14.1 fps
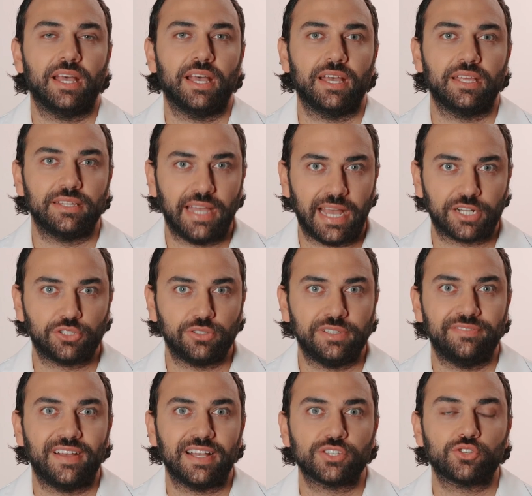and actually
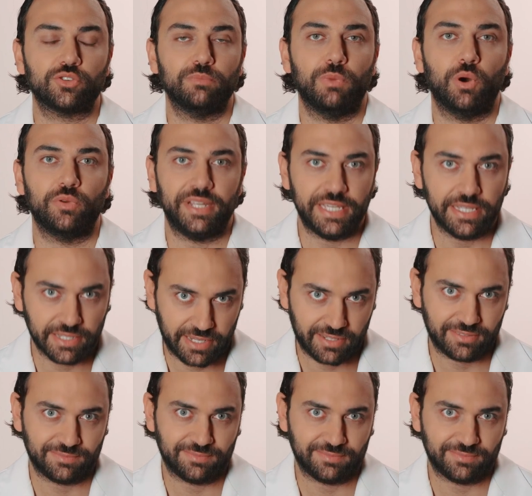faster bone healing.